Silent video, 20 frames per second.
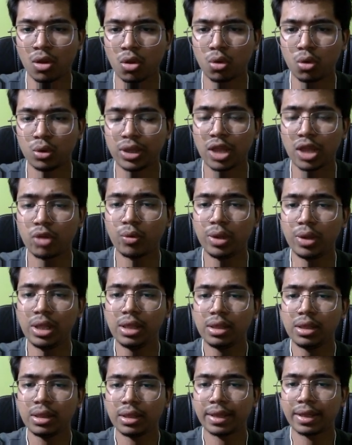So this
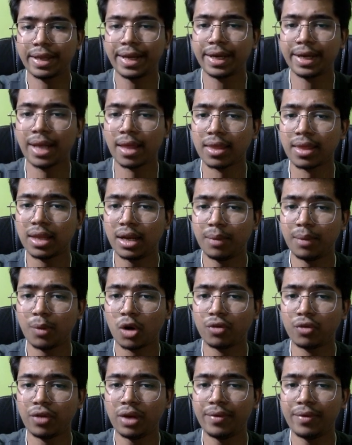will get us the
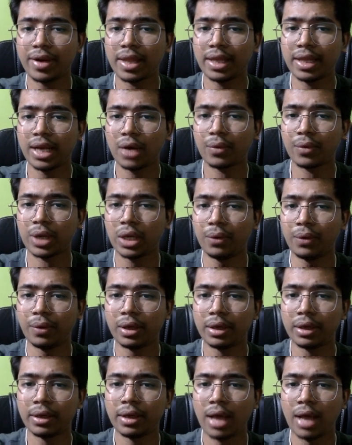number of elements in our
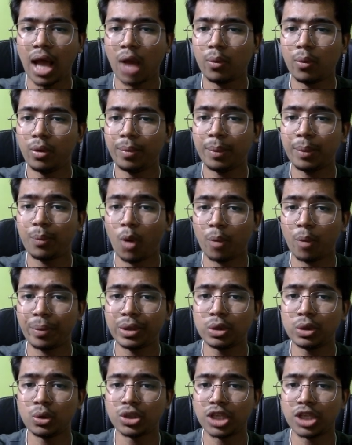kiwi, and we'll be
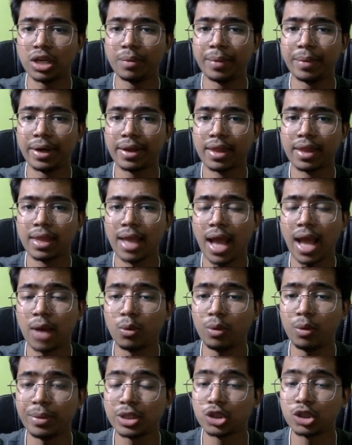popping those elements
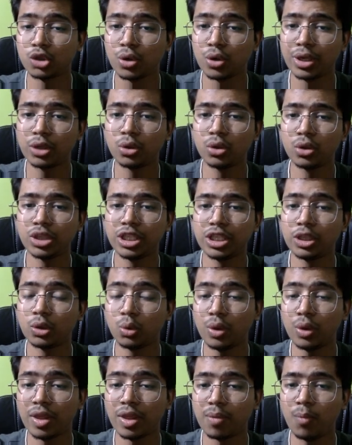and we'll be storing those
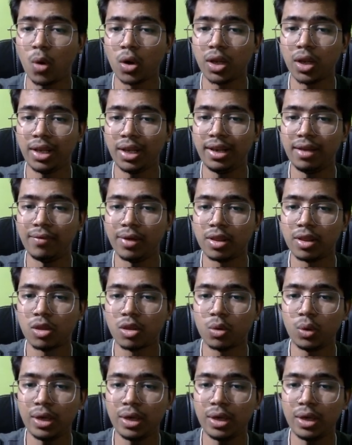into smaller levels.